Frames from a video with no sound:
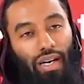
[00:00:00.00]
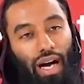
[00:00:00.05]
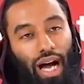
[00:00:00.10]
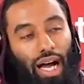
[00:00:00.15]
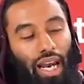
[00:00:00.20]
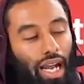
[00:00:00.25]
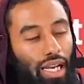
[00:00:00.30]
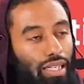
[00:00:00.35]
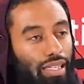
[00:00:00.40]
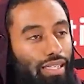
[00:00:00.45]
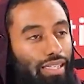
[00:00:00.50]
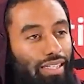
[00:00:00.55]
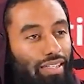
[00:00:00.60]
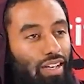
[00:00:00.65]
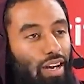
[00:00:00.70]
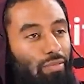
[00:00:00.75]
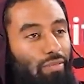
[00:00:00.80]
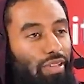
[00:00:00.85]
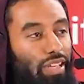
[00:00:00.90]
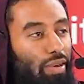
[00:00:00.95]
I like this
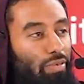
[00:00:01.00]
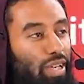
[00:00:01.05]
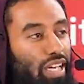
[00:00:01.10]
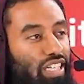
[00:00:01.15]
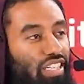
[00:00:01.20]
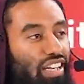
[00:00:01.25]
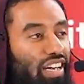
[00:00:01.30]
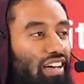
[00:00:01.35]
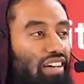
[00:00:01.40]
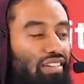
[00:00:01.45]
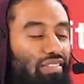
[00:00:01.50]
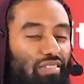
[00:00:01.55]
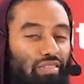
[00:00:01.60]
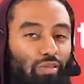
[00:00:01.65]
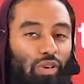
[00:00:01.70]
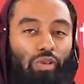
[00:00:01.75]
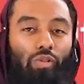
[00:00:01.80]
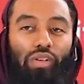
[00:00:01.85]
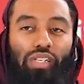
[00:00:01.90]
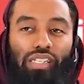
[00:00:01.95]
example that I'm going to share.
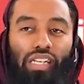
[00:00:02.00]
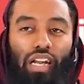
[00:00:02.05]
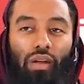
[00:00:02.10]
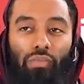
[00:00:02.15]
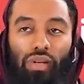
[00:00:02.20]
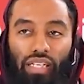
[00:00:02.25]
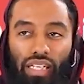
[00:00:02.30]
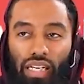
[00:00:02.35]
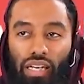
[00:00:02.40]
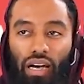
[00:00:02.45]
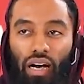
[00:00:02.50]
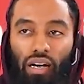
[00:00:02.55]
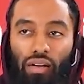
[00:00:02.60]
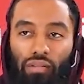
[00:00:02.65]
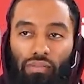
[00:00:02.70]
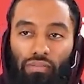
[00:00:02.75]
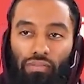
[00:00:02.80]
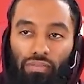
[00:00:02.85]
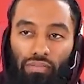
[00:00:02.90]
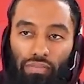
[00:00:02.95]
When we was in Al-Medina,
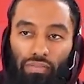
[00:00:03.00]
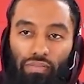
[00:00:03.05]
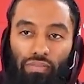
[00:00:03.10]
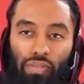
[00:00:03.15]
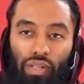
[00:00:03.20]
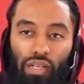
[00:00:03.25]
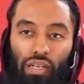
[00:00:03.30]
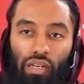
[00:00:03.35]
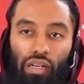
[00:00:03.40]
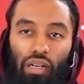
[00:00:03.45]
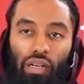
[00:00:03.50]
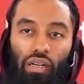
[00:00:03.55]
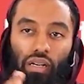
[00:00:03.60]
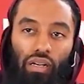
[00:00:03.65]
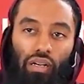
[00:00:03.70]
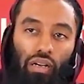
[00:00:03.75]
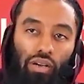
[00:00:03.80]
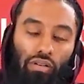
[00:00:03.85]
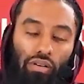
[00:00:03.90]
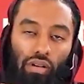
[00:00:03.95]

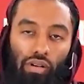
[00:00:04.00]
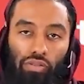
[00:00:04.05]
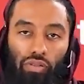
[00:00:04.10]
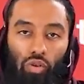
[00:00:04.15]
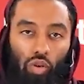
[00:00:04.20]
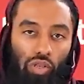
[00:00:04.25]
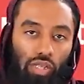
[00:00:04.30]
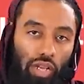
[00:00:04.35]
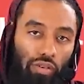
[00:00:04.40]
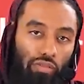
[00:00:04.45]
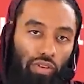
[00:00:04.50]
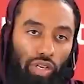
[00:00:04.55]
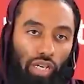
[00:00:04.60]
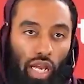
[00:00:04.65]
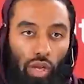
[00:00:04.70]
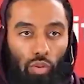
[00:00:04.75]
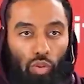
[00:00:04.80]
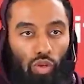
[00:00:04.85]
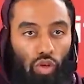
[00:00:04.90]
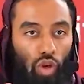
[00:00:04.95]
of course, every day
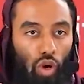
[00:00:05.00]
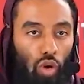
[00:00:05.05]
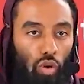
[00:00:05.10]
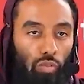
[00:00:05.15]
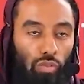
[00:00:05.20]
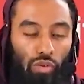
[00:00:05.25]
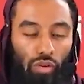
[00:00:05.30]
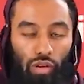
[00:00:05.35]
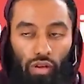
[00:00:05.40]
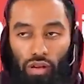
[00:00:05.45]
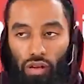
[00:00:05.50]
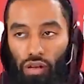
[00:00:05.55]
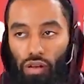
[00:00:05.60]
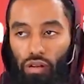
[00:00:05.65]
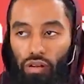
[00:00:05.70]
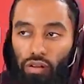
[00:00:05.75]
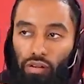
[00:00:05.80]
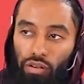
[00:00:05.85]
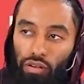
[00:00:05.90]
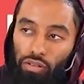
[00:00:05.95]
we would go
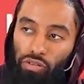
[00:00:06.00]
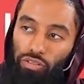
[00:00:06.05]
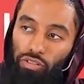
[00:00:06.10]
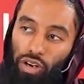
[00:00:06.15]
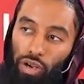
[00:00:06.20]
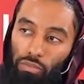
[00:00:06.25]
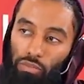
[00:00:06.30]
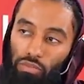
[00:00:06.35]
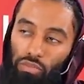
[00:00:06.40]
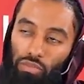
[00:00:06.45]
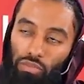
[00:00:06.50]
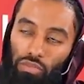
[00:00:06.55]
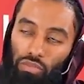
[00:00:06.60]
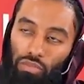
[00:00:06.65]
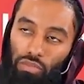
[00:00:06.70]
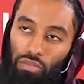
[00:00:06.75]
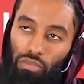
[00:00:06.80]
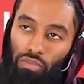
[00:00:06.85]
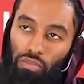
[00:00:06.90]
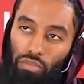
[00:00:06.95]
from
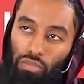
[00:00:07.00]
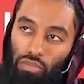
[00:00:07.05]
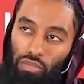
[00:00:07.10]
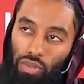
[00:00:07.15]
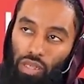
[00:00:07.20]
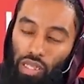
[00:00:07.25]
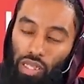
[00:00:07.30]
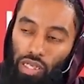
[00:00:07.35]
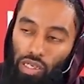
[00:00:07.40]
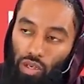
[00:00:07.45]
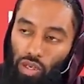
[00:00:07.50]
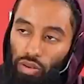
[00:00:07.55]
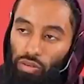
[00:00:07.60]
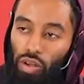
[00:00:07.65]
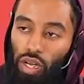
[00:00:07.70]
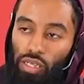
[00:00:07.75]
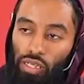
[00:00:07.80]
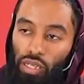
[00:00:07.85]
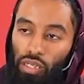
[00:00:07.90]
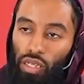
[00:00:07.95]
the
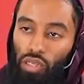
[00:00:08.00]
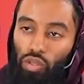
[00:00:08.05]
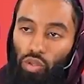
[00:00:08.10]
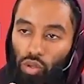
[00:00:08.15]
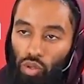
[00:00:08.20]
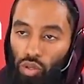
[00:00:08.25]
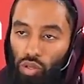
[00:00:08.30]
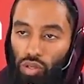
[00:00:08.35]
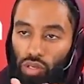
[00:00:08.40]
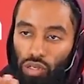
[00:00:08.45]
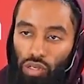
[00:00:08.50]
university to